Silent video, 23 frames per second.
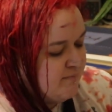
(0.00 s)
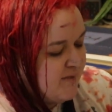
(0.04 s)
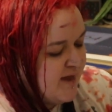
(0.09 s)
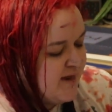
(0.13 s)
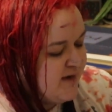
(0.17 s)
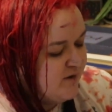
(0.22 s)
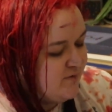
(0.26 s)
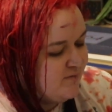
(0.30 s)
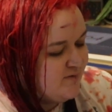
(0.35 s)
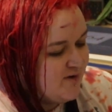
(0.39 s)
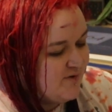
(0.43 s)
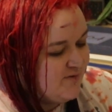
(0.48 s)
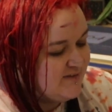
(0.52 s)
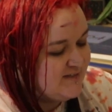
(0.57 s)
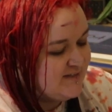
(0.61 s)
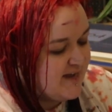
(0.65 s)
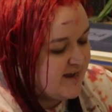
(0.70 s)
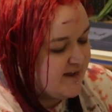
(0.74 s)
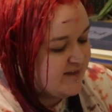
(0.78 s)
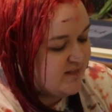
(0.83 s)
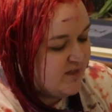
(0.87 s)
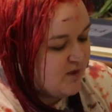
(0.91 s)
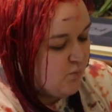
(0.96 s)
I don't know
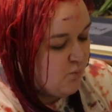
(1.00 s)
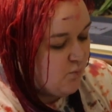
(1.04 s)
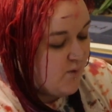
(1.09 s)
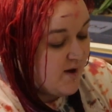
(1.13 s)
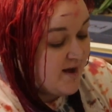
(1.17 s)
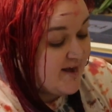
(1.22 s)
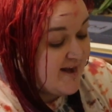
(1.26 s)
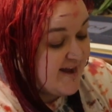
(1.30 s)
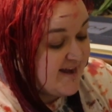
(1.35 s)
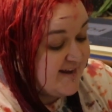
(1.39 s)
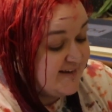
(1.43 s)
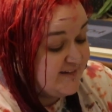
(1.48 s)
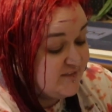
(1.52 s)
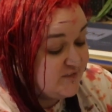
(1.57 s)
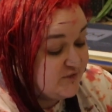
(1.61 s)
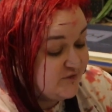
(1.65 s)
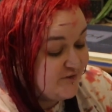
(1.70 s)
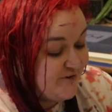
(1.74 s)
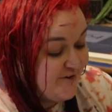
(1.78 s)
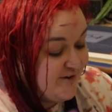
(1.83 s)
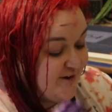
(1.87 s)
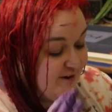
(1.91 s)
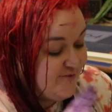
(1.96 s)
exactly when I
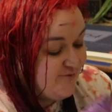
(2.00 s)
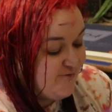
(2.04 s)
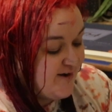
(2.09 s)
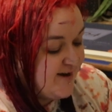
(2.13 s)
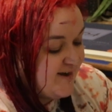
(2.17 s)
started